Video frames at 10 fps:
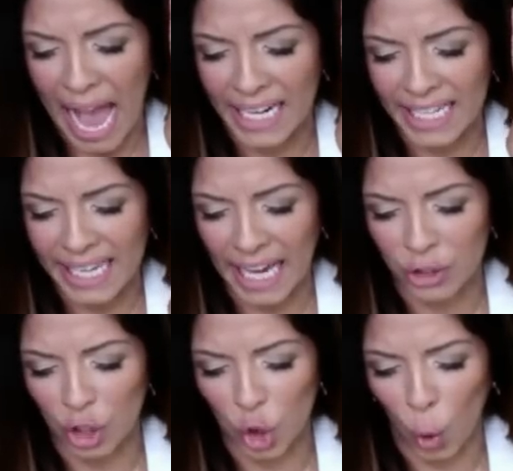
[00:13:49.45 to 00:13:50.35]
and
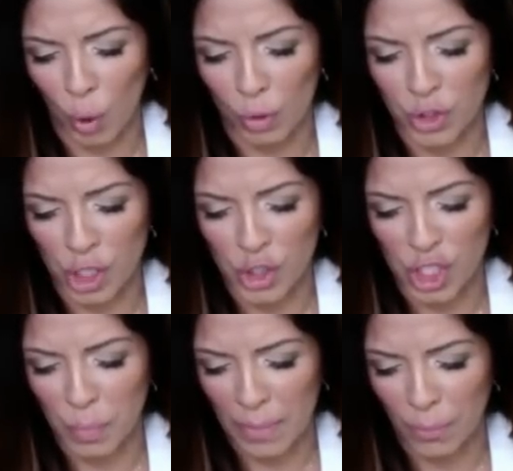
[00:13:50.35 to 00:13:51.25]
again the Lord will judge
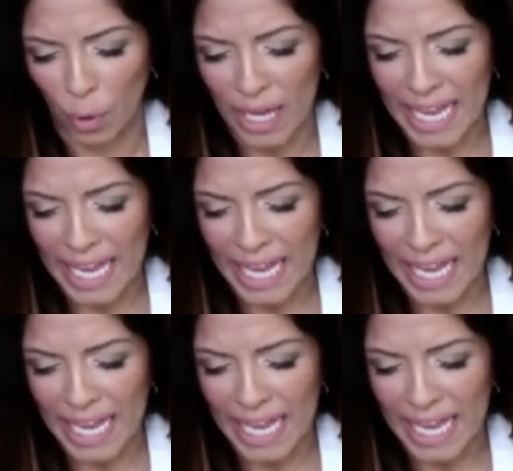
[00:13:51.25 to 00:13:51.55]
his people.